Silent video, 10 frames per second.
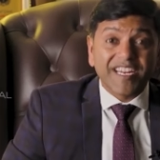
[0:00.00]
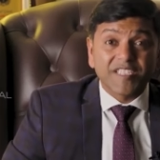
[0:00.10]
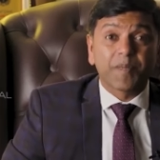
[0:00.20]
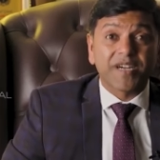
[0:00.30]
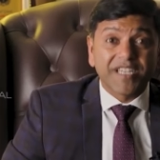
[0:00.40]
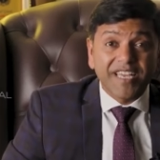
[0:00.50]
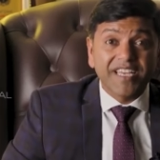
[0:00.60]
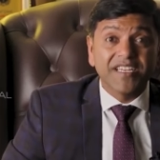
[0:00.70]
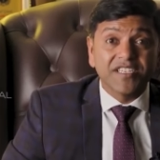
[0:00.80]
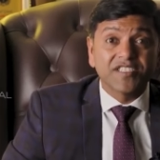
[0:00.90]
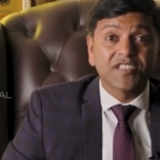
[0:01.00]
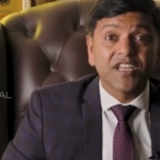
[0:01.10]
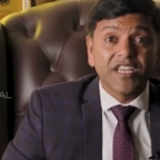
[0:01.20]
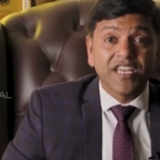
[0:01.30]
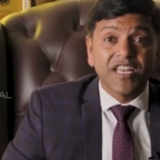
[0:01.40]

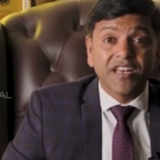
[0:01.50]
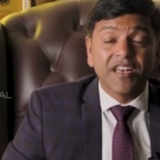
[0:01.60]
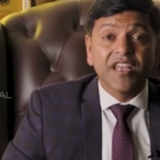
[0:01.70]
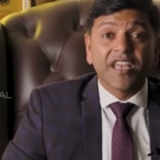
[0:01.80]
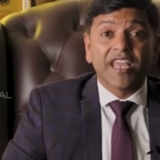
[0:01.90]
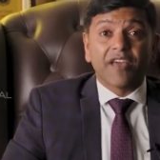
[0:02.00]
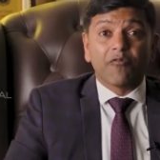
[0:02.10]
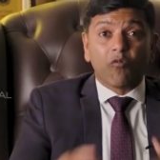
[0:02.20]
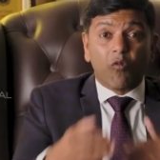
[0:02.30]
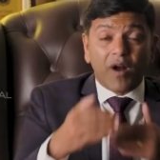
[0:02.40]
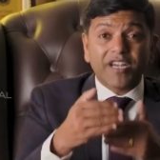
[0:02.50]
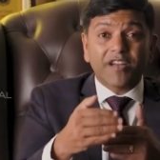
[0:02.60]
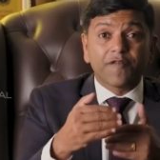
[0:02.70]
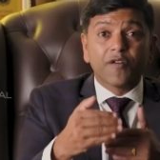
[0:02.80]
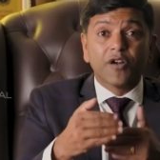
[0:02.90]
expertise in a
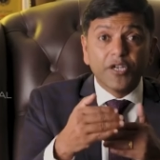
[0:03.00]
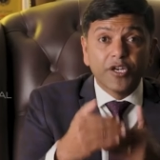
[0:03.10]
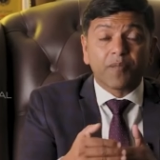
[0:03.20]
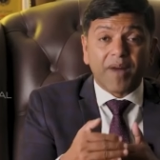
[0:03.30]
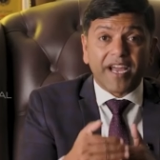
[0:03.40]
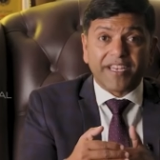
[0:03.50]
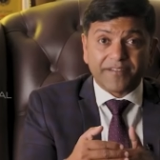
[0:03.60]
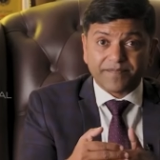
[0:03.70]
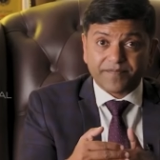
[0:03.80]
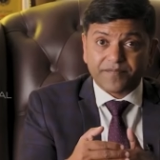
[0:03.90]
wonderful domain